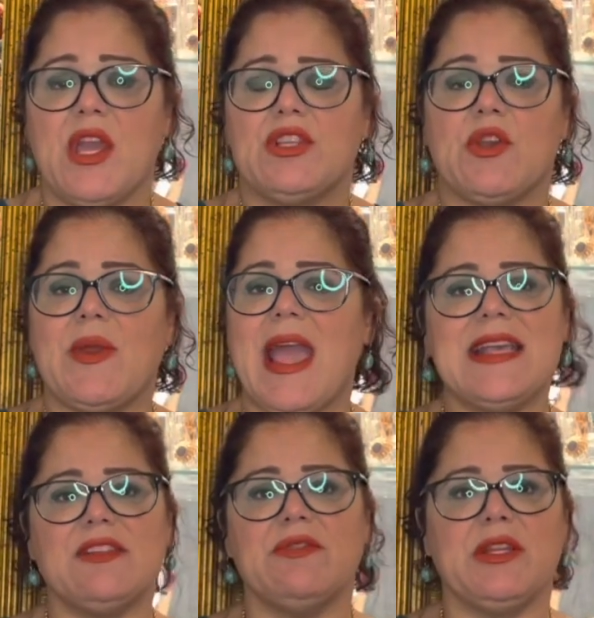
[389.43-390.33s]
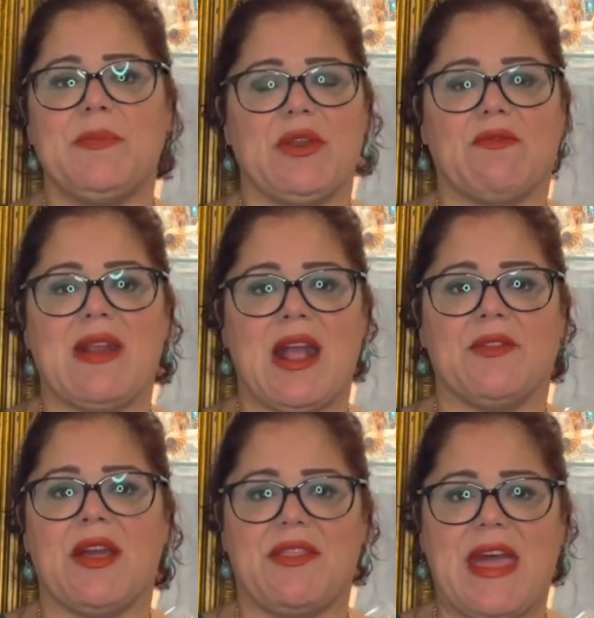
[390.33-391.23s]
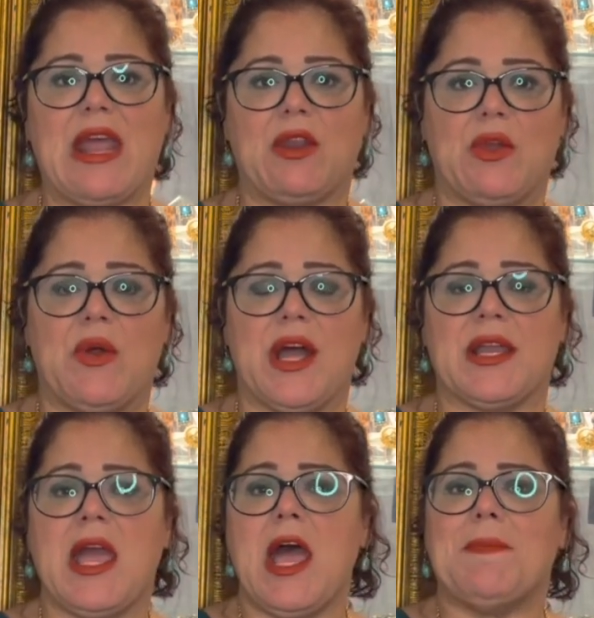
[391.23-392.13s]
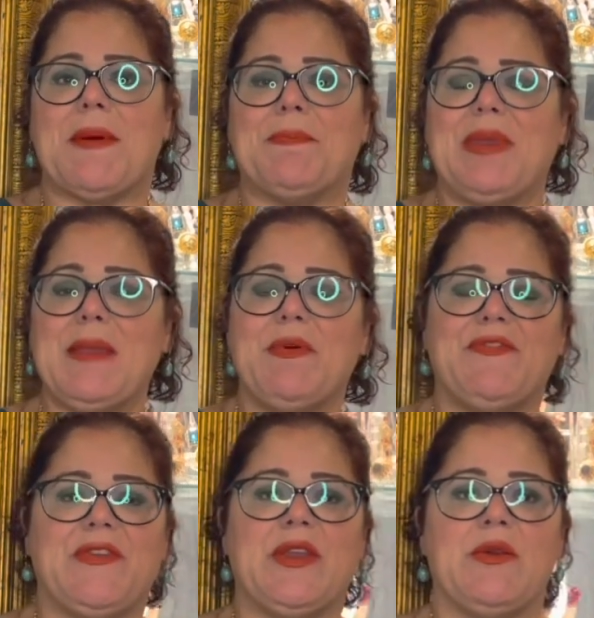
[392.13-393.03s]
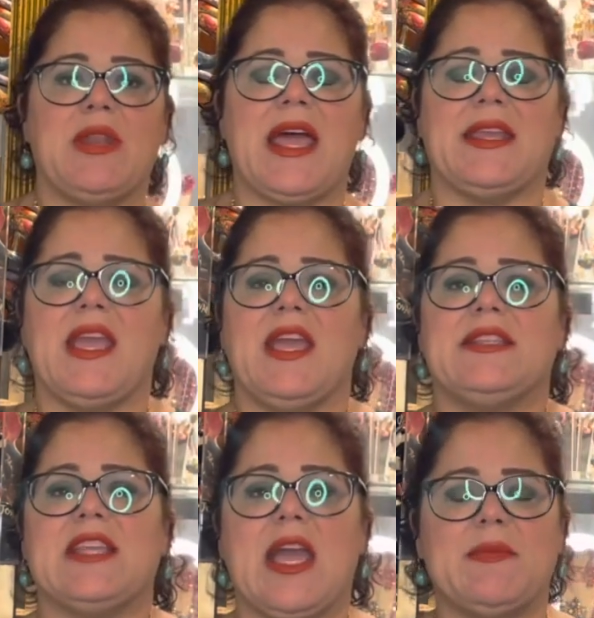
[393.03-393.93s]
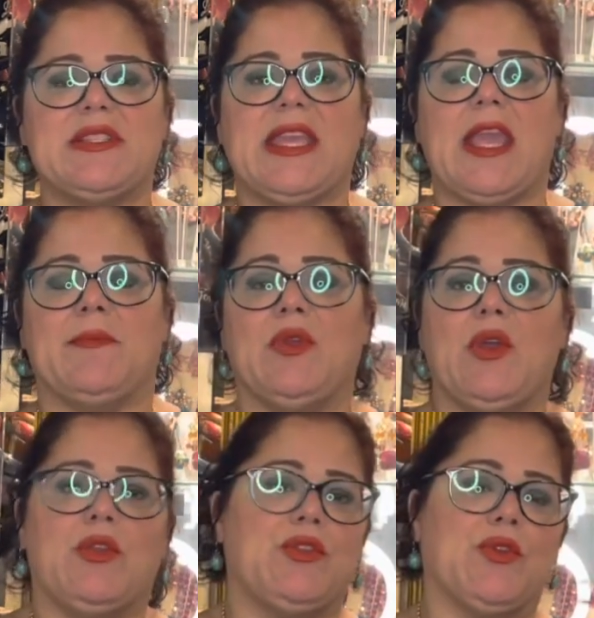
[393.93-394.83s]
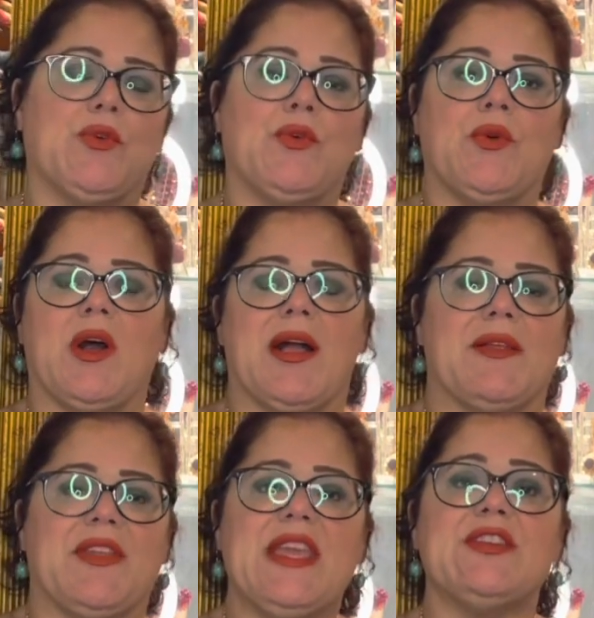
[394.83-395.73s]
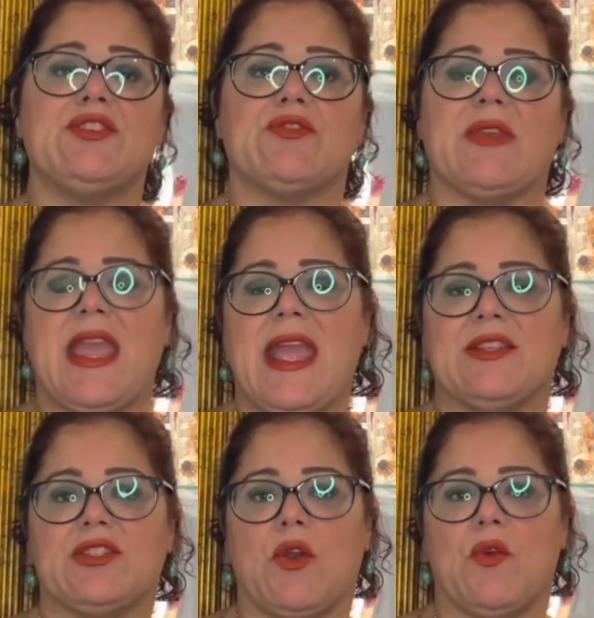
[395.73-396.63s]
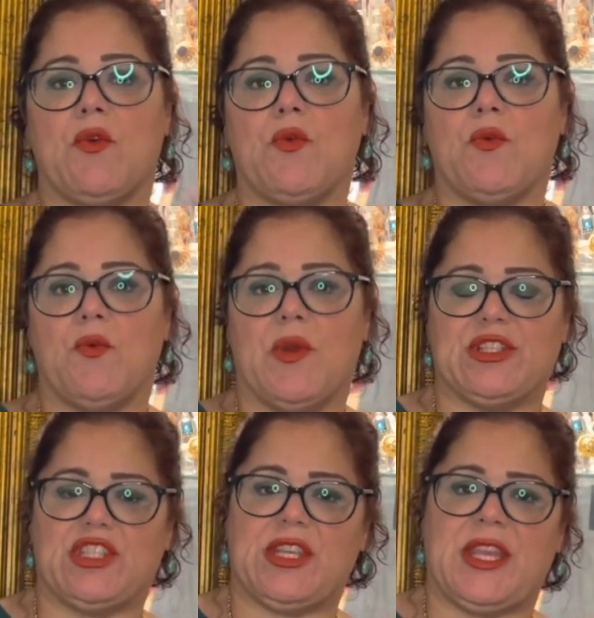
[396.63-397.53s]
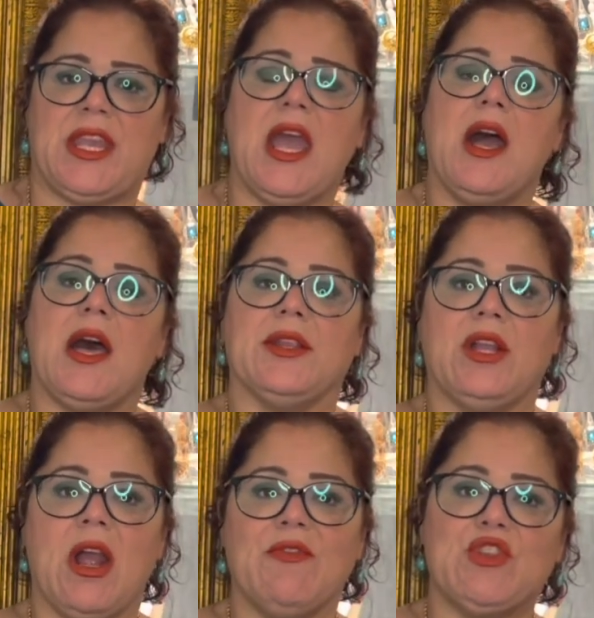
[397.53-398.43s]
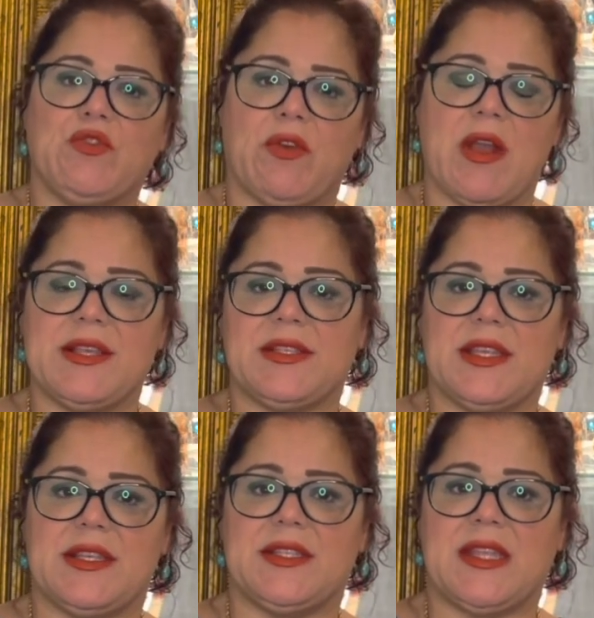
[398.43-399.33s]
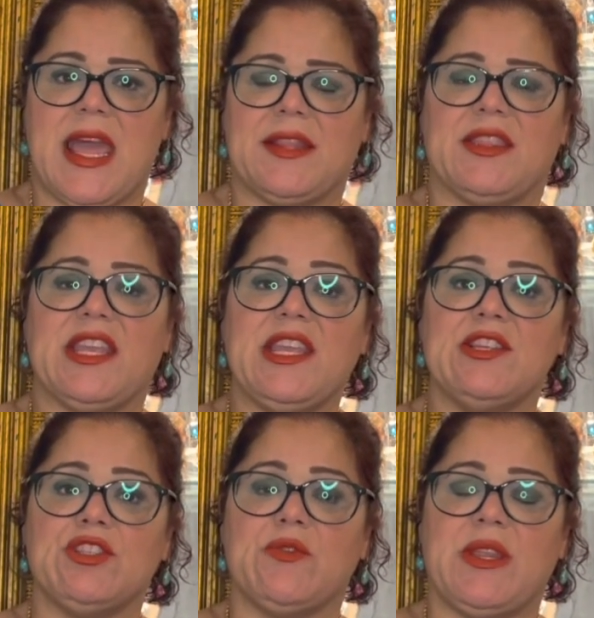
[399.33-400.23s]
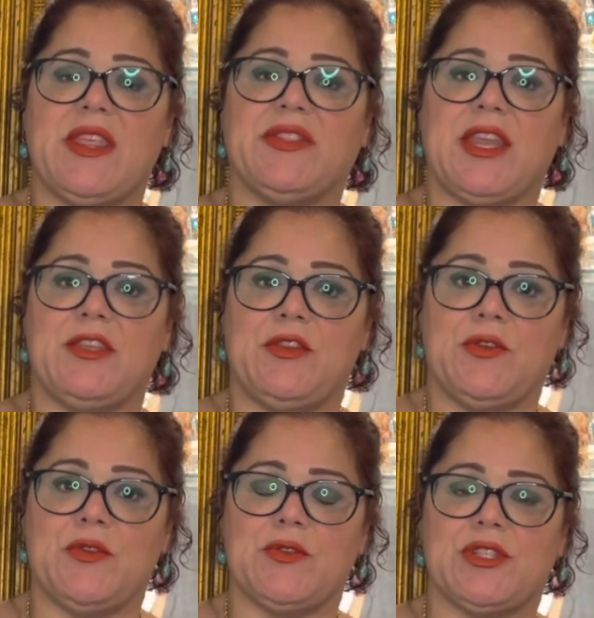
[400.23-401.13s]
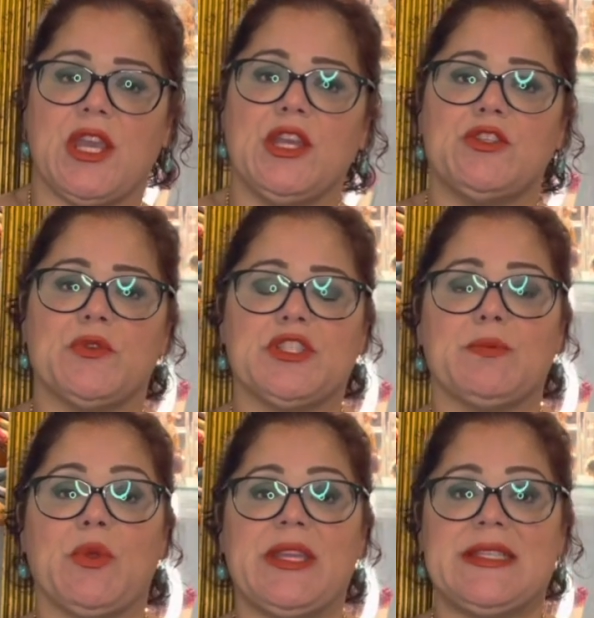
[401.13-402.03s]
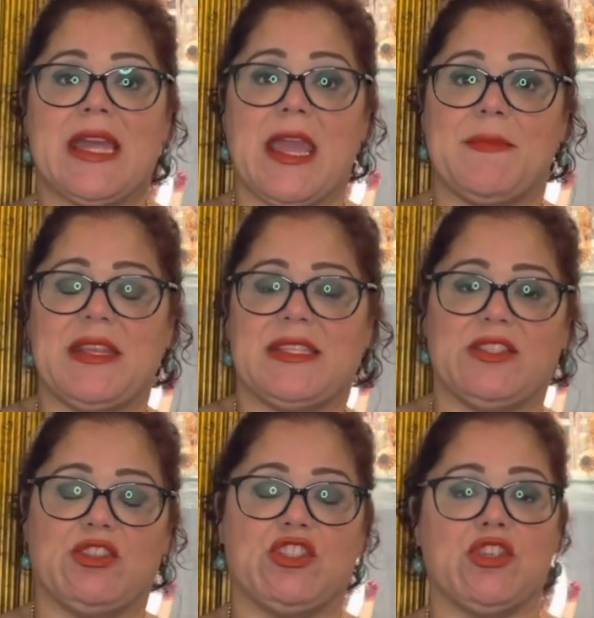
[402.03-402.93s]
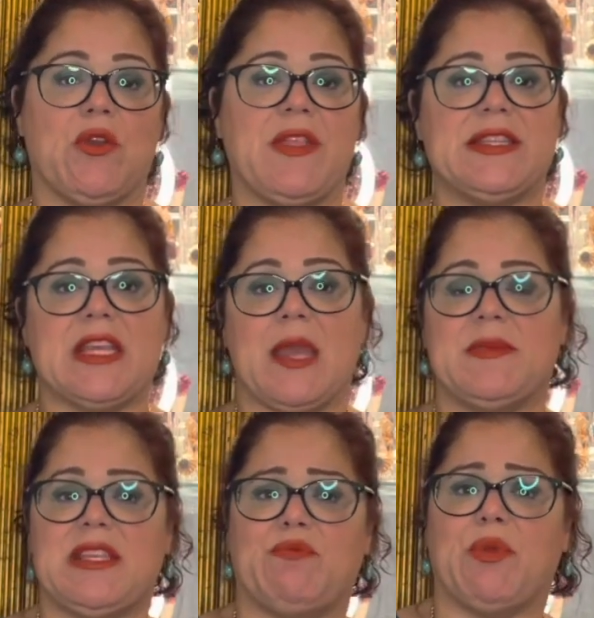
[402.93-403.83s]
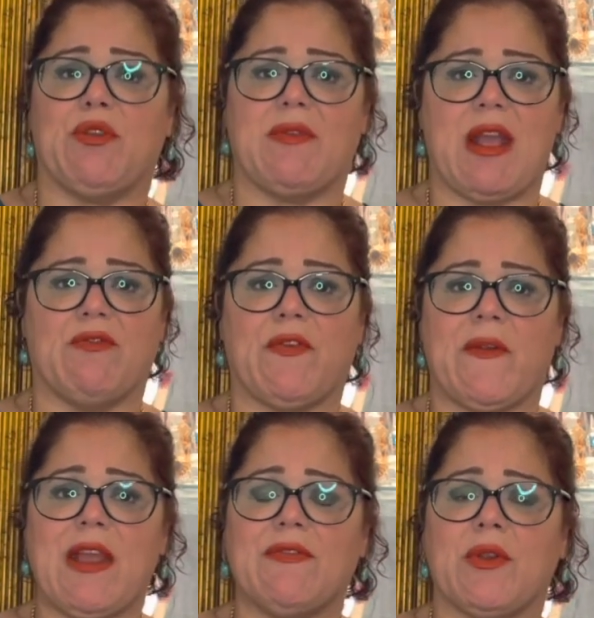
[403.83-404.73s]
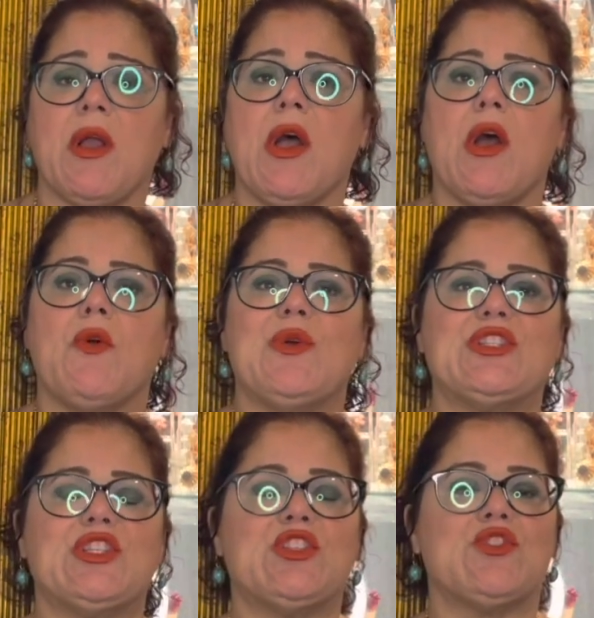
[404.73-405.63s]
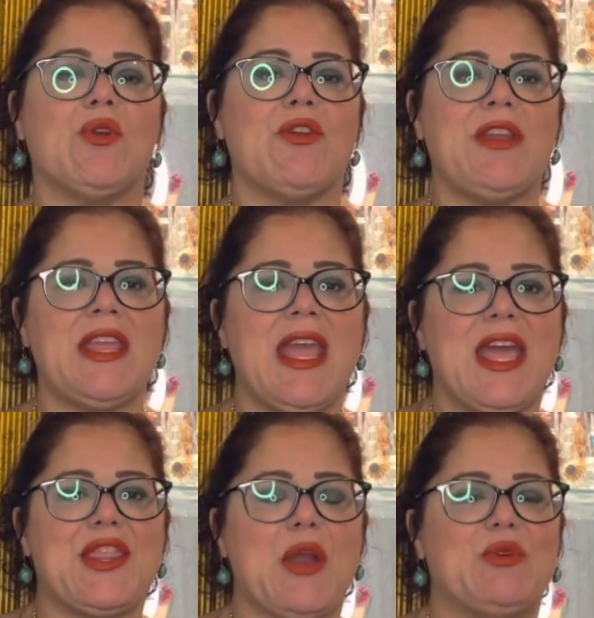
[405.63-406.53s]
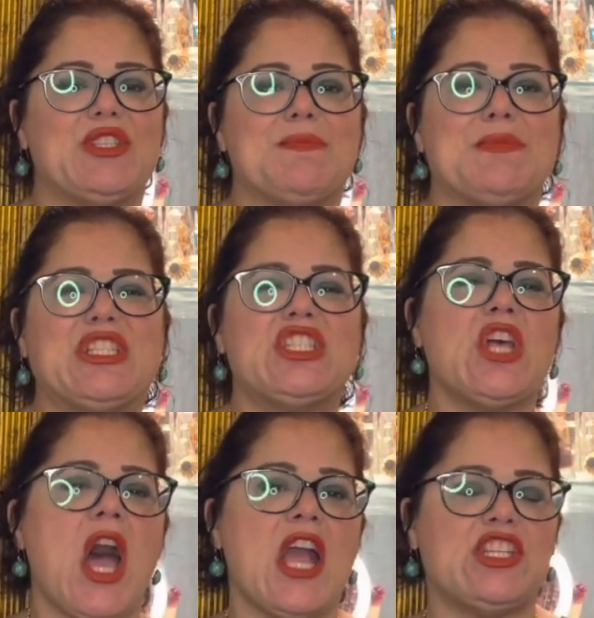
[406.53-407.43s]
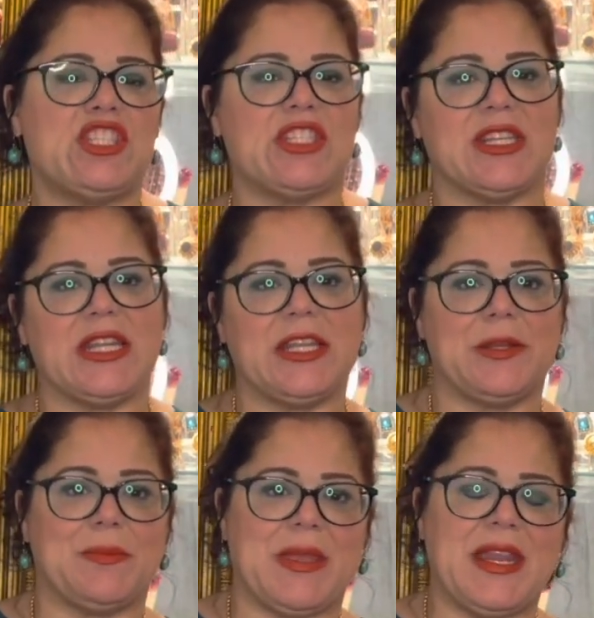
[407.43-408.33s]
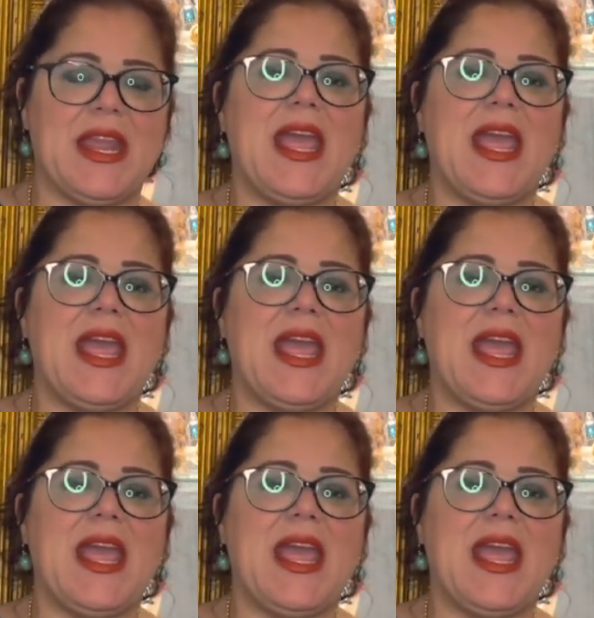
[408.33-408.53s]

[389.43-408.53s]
So it hasn't really been around that long, but people feel like diamonds came through the history. And so what she uncovers for us is that the history that they use to exploit diamonds and to show that diamonds have been around forever was a story that was massaged a little bit.